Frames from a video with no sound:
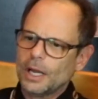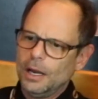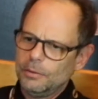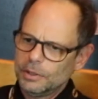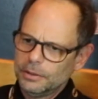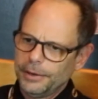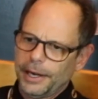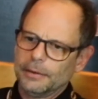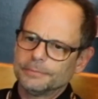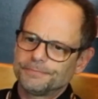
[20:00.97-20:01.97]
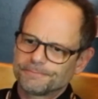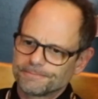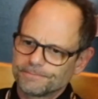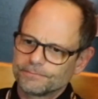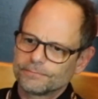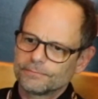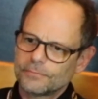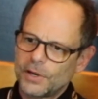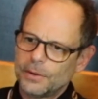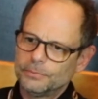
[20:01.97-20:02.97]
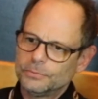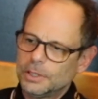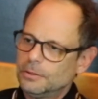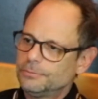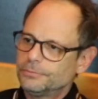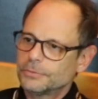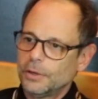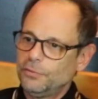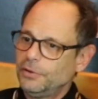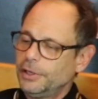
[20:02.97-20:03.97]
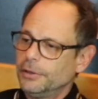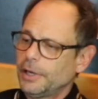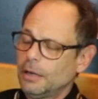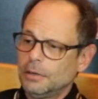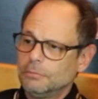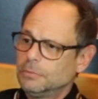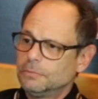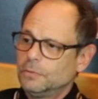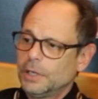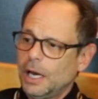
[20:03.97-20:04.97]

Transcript: I would agree. Yeah. So go um, figure. We got we